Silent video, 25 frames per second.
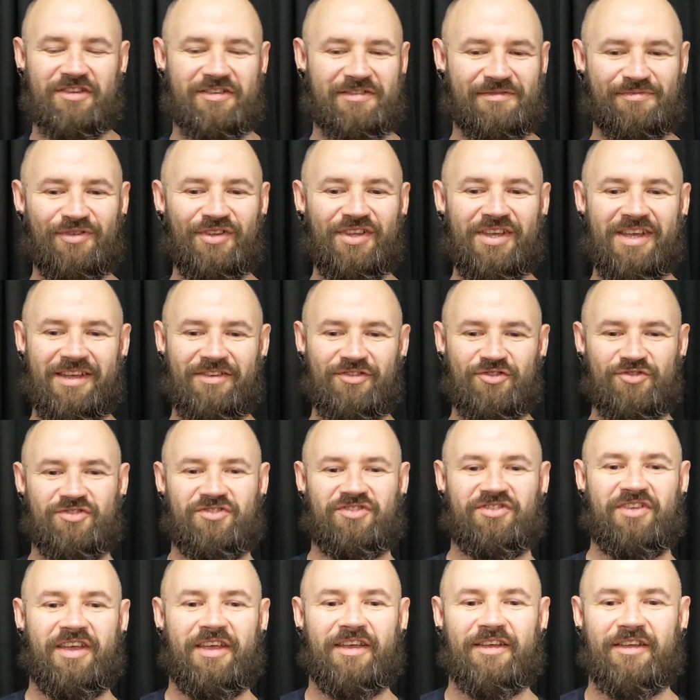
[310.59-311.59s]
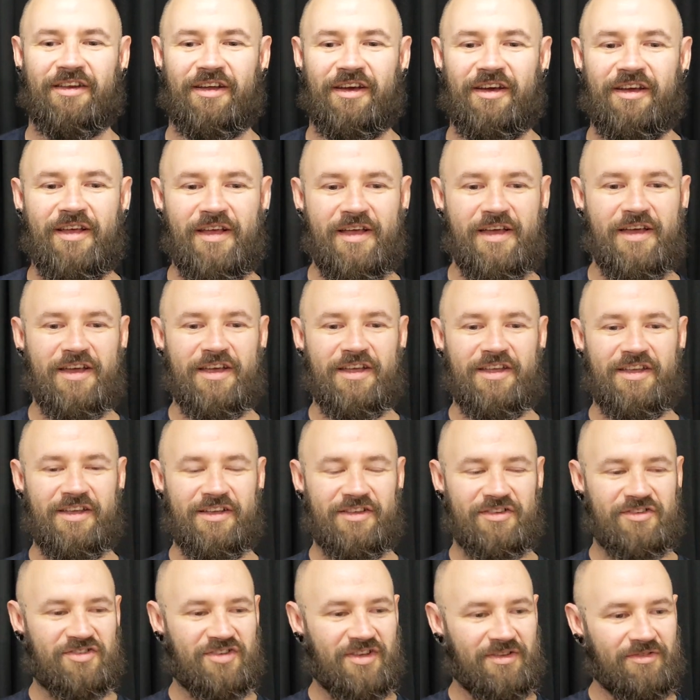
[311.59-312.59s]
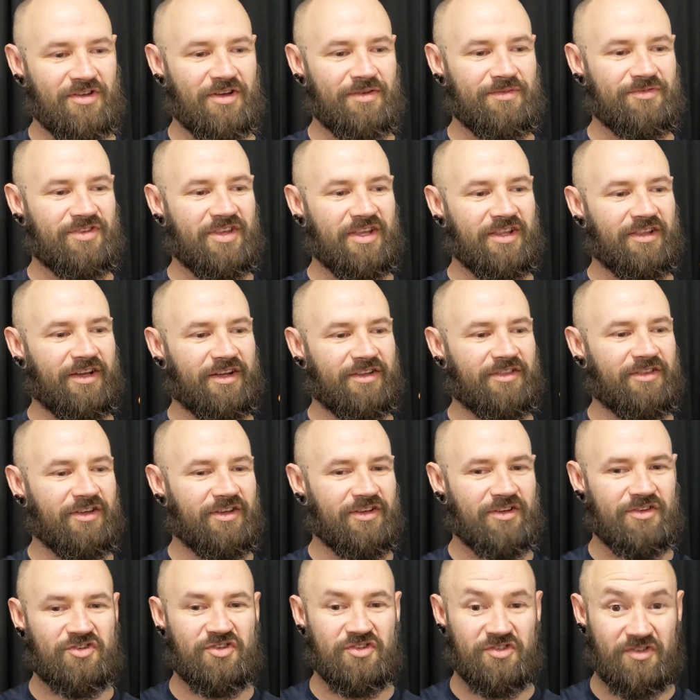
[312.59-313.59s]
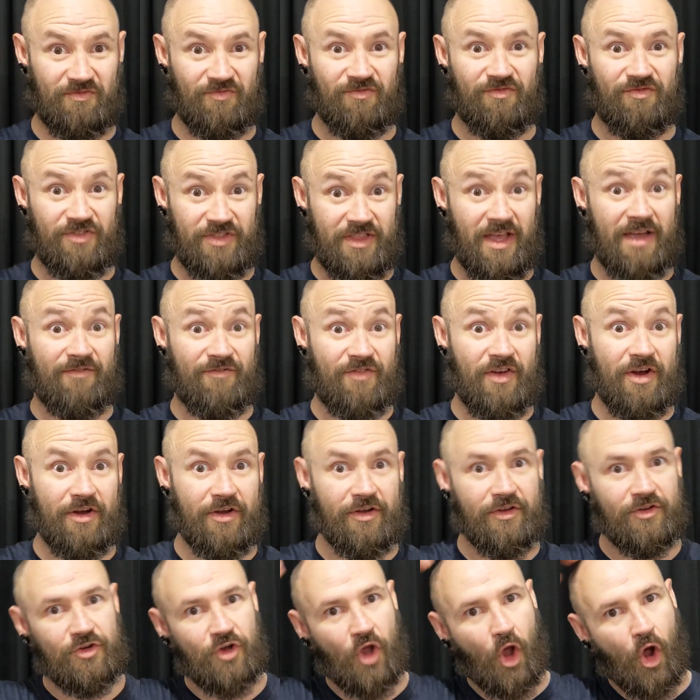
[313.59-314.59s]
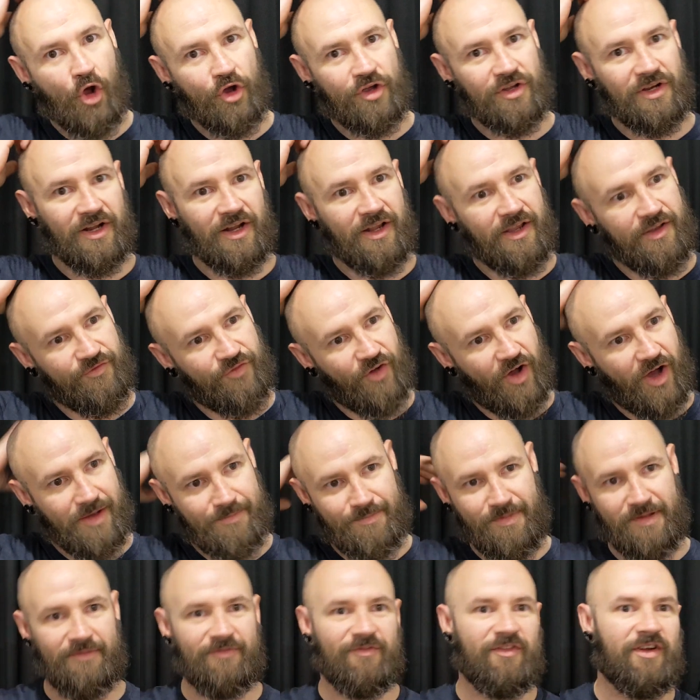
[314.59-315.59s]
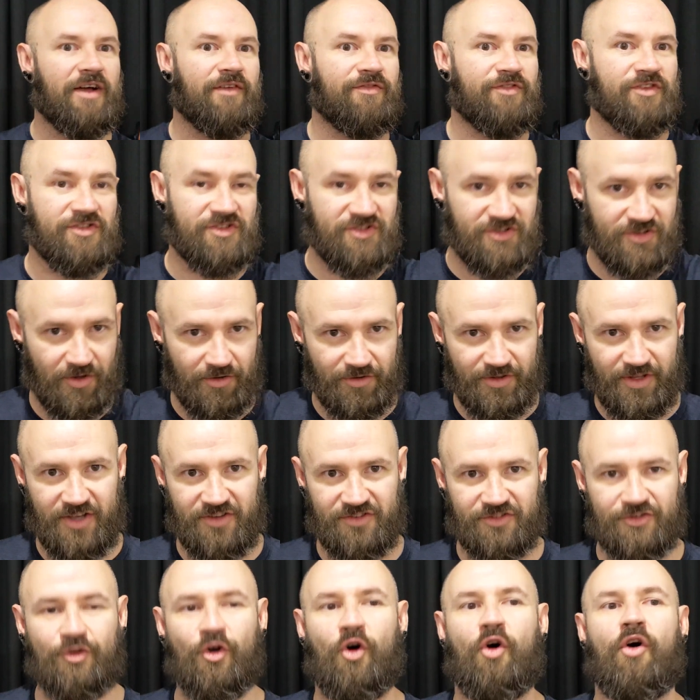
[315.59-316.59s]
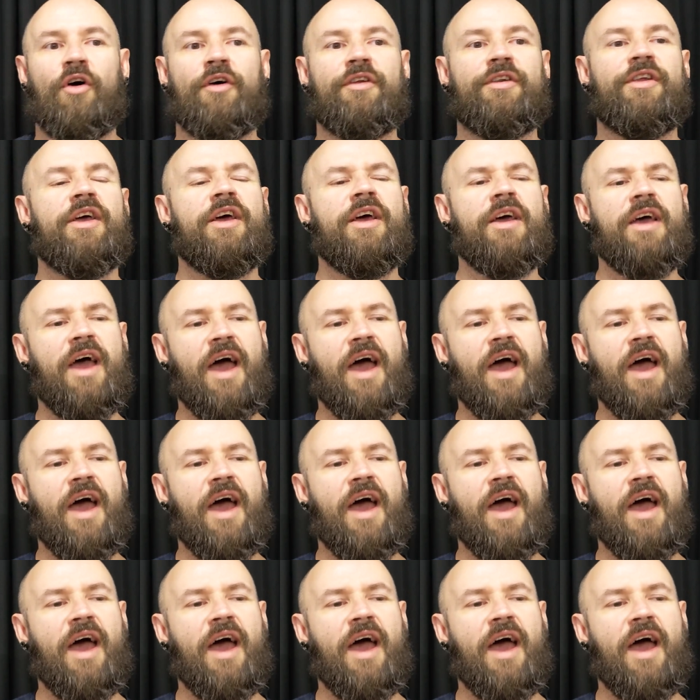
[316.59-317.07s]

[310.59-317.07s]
It's really interesting, You sometimes get like just that very coconutty vibe even after salt has gone.